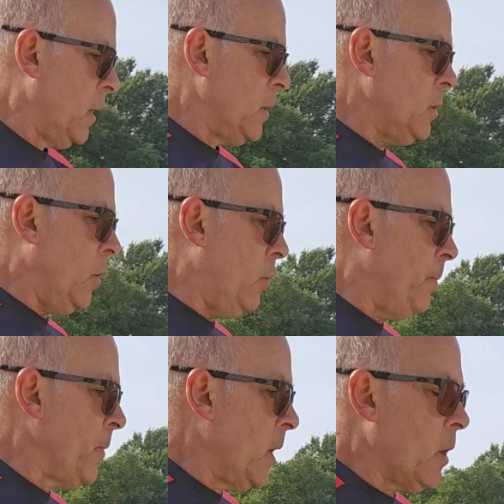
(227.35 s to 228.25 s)
So
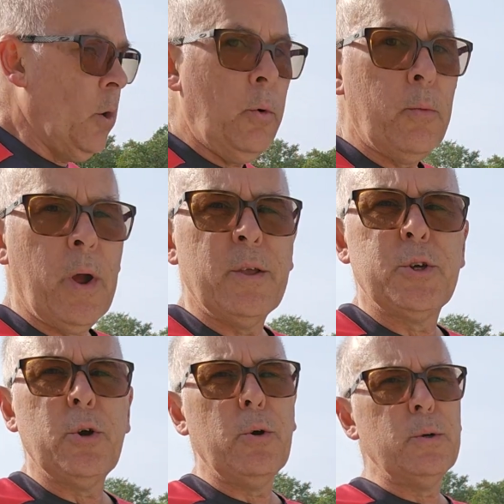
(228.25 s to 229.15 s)
going around
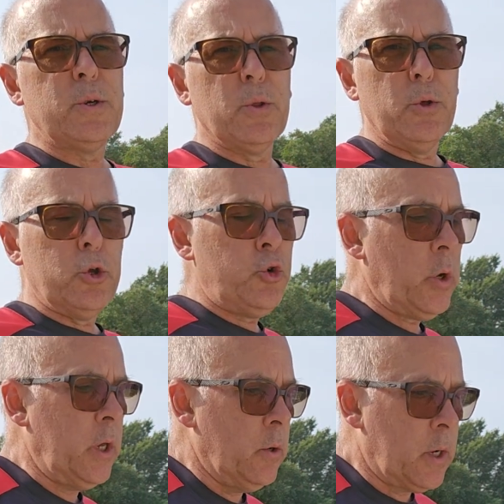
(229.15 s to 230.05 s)
turns is a little
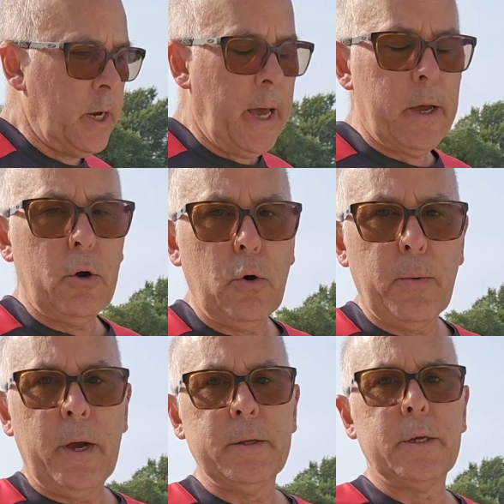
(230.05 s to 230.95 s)
tricky. You cannot go
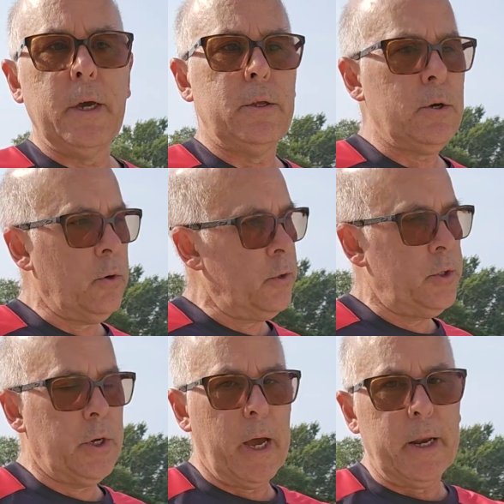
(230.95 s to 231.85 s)
around tight turns. You
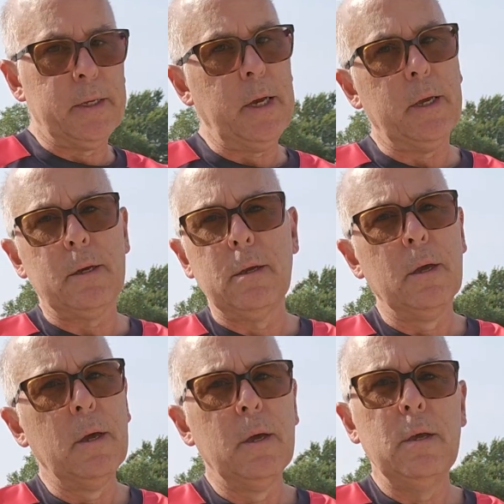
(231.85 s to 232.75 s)
got
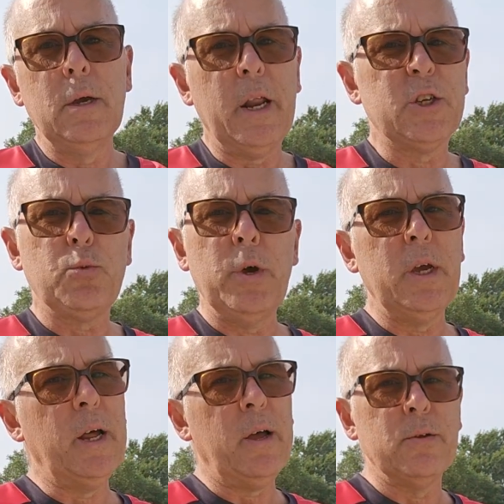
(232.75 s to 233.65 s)
to swing
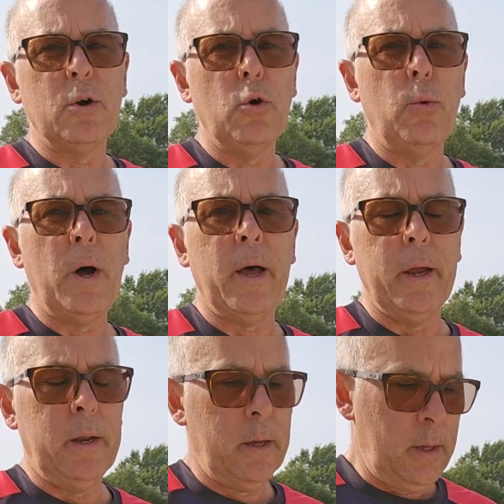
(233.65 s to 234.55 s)
it out and go wide.